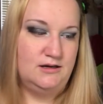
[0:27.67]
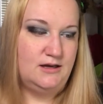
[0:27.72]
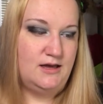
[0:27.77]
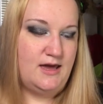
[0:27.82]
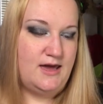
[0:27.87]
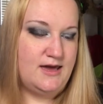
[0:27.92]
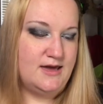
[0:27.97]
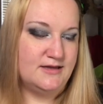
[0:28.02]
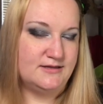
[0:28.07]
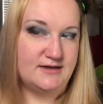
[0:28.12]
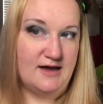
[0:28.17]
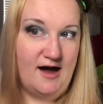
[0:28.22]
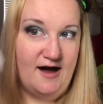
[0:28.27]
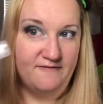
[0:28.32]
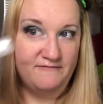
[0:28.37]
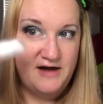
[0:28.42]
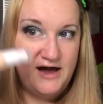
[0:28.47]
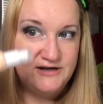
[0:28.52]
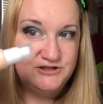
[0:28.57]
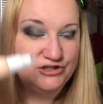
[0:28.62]
And
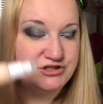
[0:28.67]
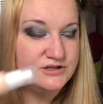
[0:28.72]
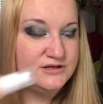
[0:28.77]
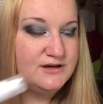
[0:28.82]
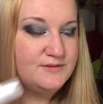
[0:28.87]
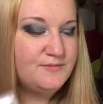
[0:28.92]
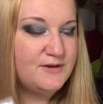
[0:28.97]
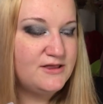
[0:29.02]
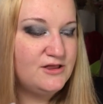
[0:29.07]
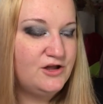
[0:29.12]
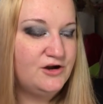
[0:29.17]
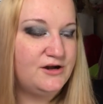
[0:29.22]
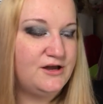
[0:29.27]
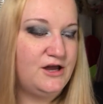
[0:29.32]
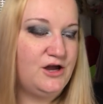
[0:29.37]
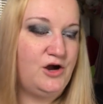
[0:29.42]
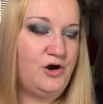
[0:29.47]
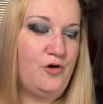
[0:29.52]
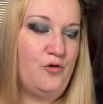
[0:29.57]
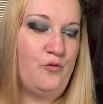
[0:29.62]
I've actually been
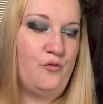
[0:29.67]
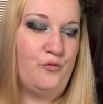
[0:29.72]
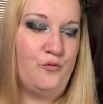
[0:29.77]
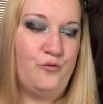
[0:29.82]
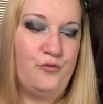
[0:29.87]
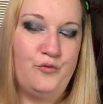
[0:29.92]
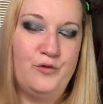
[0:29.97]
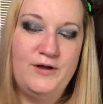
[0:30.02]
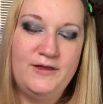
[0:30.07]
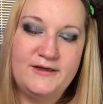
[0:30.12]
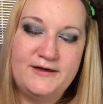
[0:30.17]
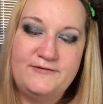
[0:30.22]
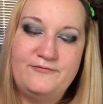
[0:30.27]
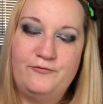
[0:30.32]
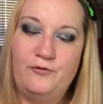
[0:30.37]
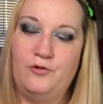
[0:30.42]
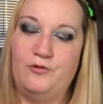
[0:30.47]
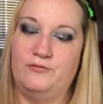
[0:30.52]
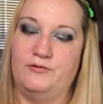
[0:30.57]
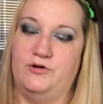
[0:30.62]
looking really
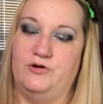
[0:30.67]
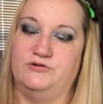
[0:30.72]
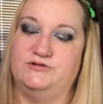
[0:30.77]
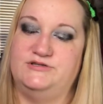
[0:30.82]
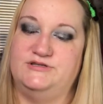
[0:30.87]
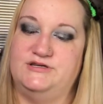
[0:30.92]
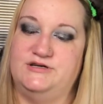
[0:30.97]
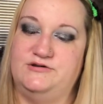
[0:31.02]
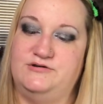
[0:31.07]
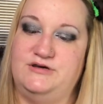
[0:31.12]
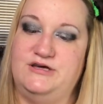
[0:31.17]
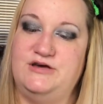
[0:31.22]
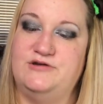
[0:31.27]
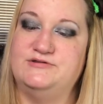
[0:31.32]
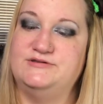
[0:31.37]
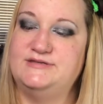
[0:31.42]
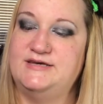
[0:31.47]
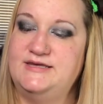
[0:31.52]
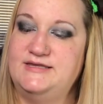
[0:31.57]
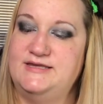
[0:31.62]
forward to
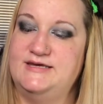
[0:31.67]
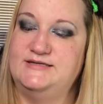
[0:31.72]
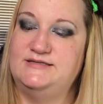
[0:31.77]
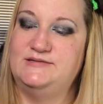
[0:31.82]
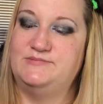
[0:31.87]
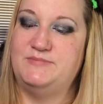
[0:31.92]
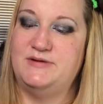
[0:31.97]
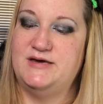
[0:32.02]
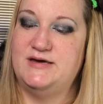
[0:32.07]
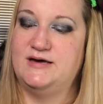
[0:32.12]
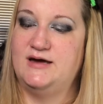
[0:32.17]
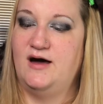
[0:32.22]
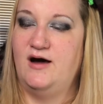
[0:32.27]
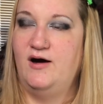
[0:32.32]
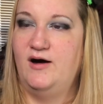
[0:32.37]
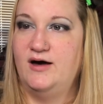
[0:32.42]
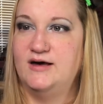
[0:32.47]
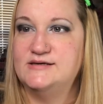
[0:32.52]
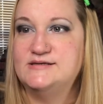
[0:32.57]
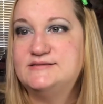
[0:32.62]
using this
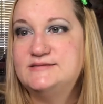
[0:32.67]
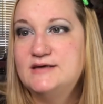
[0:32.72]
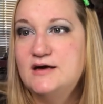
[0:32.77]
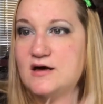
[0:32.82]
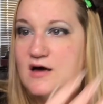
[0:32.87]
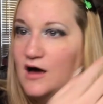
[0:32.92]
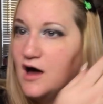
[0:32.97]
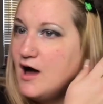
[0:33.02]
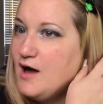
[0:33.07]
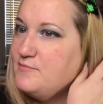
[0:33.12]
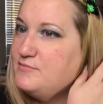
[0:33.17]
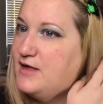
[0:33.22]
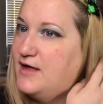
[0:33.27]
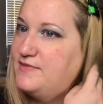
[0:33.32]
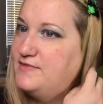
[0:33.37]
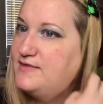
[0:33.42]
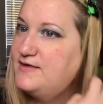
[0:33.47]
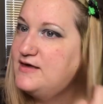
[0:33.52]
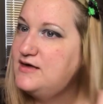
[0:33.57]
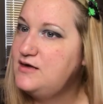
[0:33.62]
because I'm
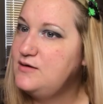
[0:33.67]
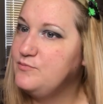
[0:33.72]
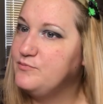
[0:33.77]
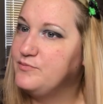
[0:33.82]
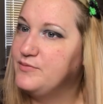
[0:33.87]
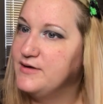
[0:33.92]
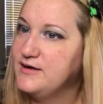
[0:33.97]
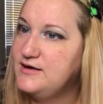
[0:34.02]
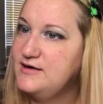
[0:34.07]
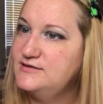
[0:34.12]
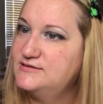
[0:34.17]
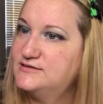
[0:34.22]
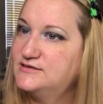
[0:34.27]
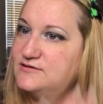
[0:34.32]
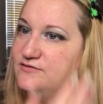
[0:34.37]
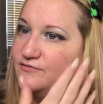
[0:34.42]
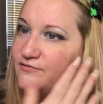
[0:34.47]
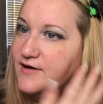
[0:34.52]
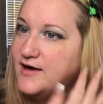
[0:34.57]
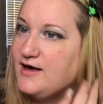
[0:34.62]
not the
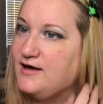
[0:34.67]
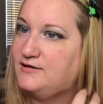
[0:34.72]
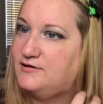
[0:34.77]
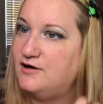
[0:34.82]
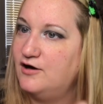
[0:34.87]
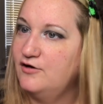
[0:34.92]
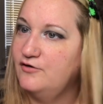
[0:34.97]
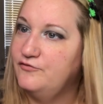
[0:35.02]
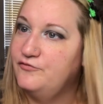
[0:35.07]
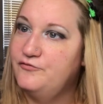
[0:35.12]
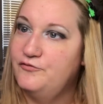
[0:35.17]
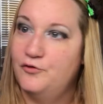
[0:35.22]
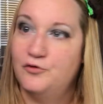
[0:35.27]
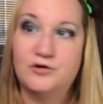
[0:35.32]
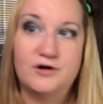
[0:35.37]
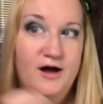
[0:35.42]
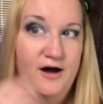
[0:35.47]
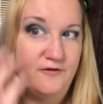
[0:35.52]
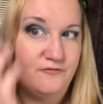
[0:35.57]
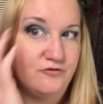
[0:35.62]
biggest fan of full
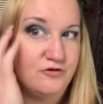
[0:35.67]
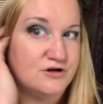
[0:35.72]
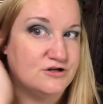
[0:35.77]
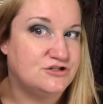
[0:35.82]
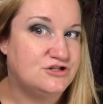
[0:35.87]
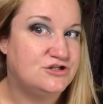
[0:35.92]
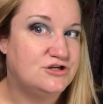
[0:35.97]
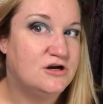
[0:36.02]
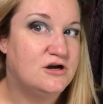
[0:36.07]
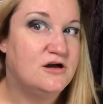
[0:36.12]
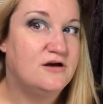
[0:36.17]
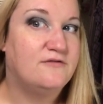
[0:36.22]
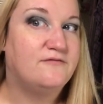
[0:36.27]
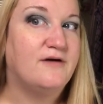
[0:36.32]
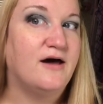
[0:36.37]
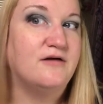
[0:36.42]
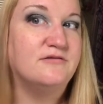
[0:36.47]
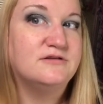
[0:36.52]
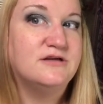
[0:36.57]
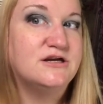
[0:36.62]
coverage
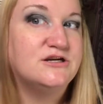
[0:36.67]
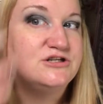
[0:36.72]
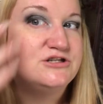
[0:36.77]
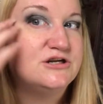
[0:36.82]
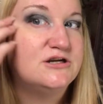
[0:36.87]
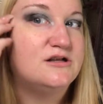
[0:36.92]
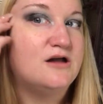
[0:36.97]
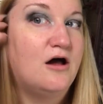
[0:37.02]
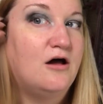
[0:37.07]
foundation.